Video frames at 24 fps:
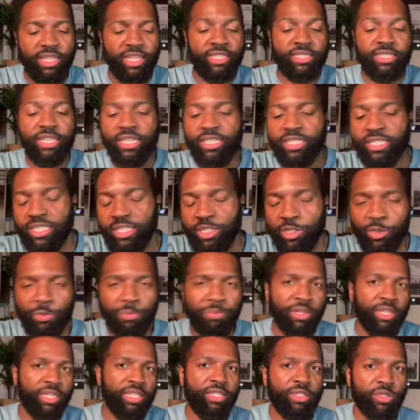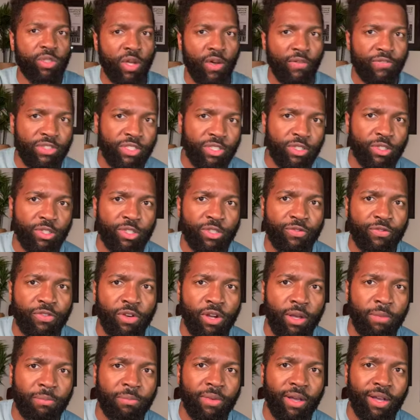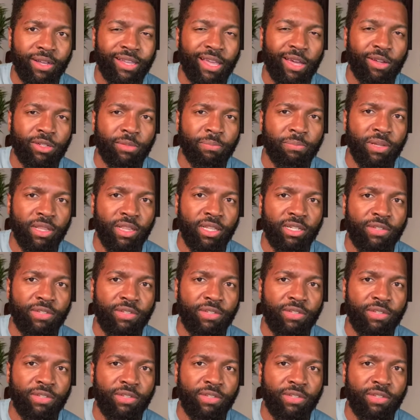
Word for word: accountability for their actions. There are police unions.